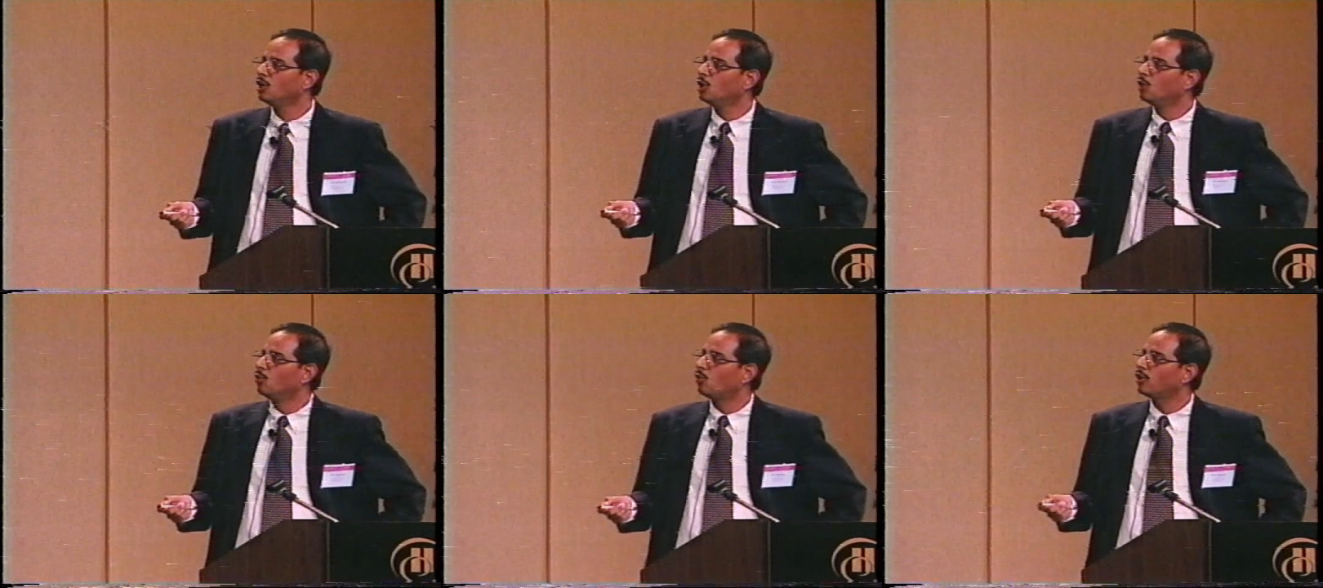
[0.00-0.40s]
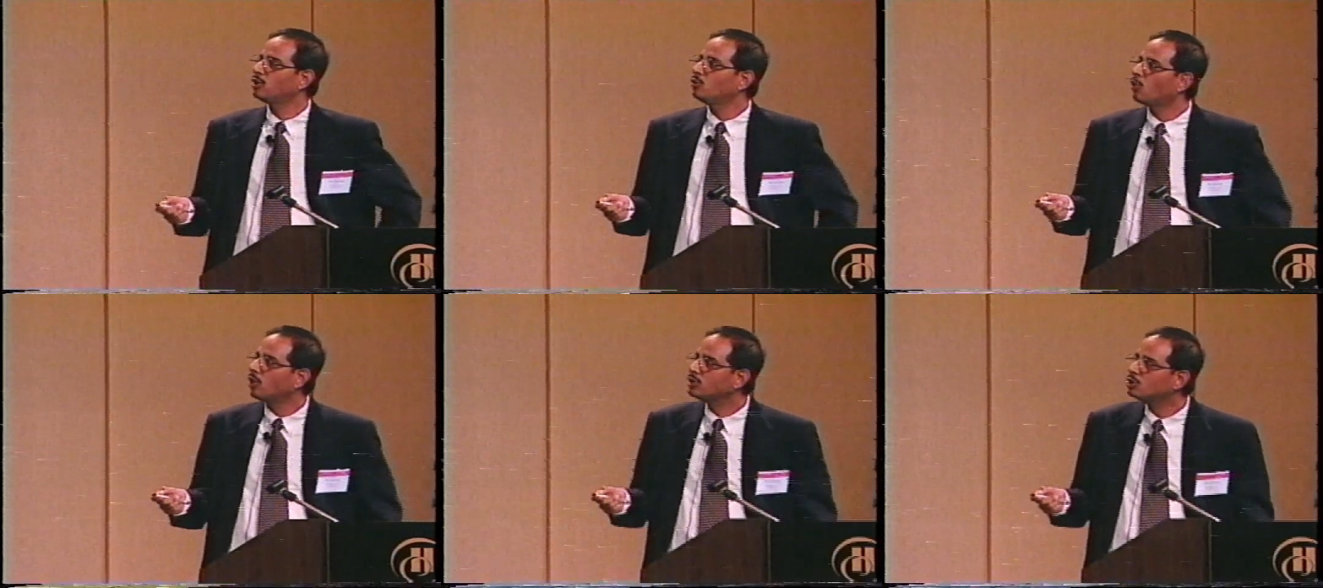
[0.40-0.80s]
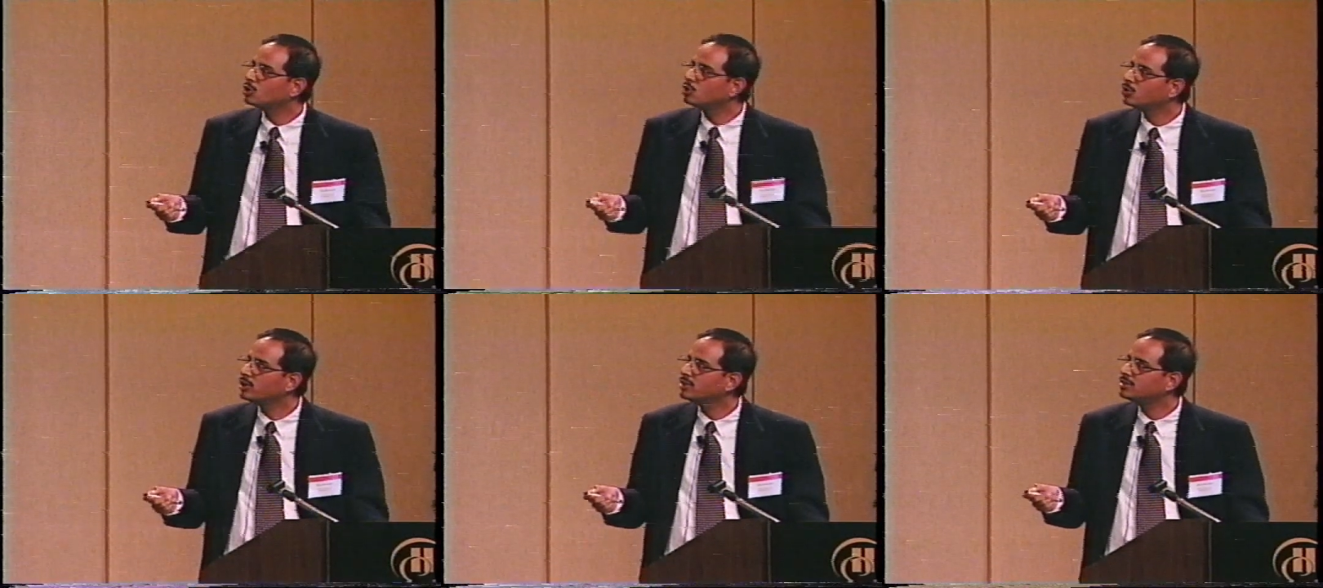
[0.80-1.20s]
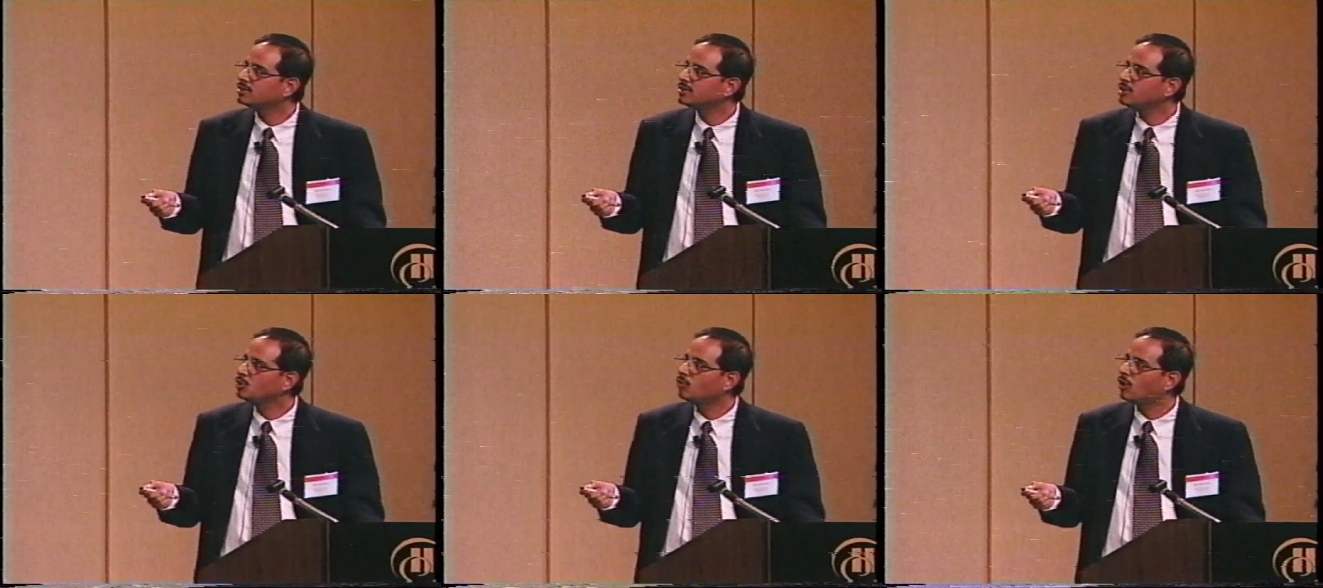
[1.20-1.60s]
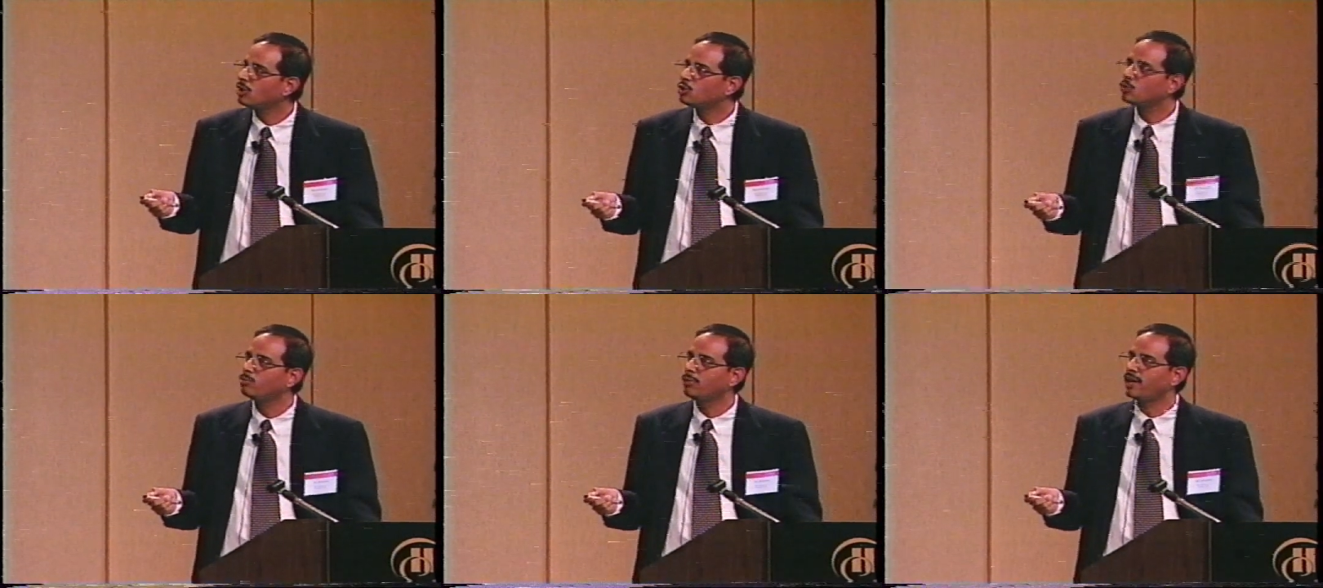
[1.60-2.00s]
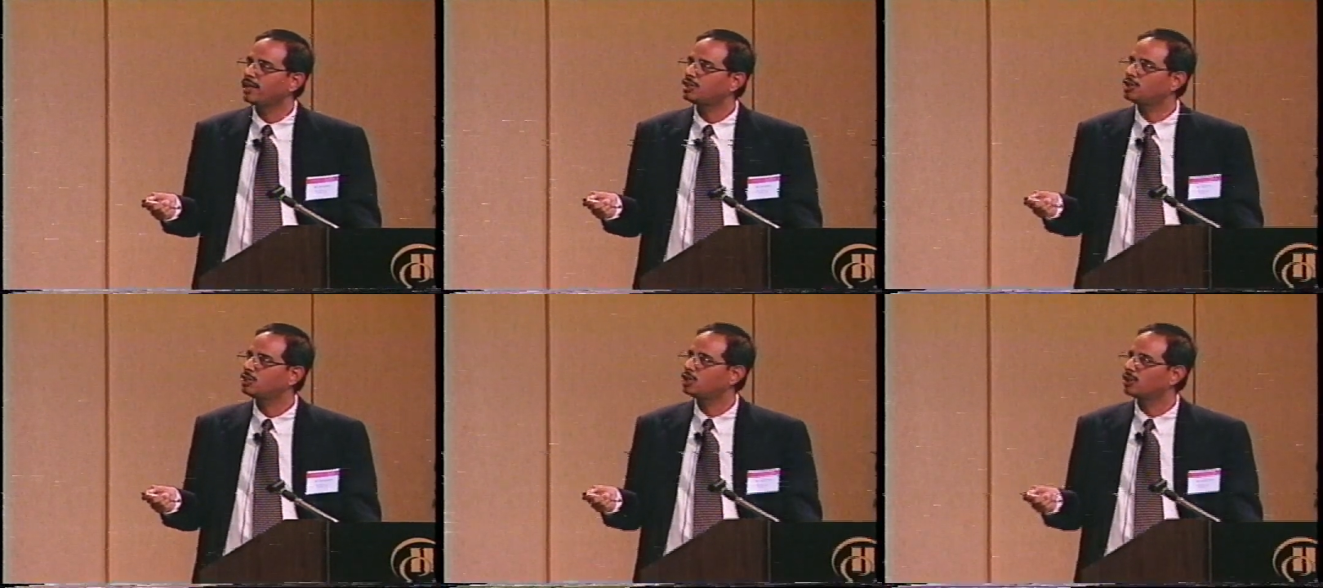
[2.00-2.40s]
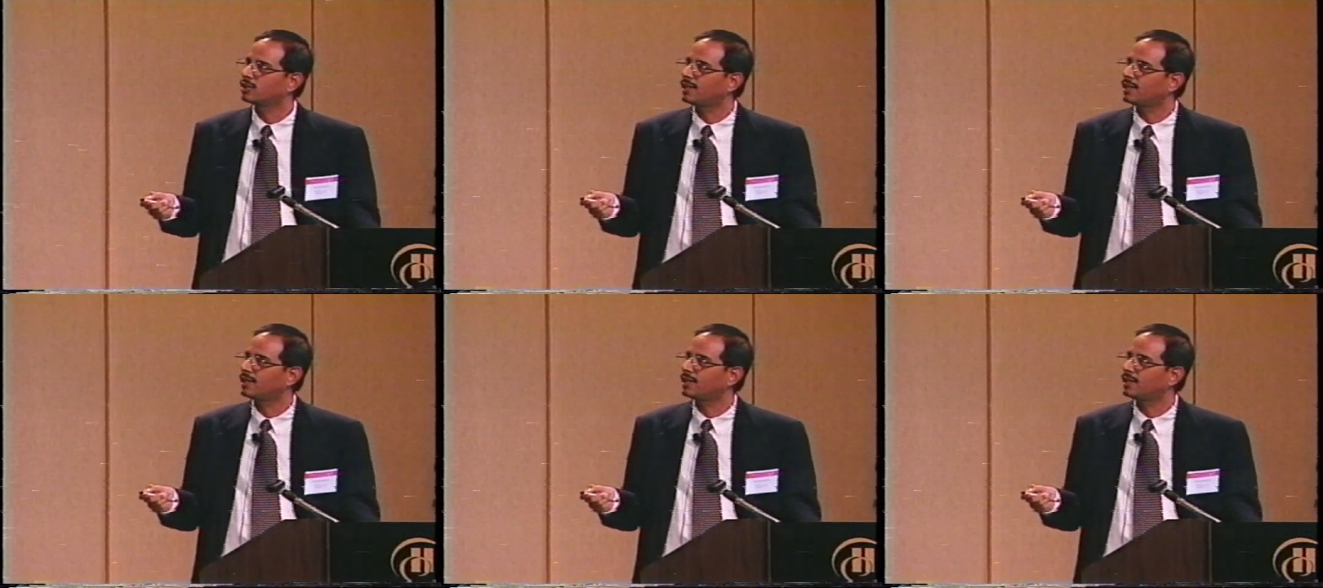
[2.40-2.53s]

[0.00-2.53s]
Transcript: What you want to do is, you want to make sure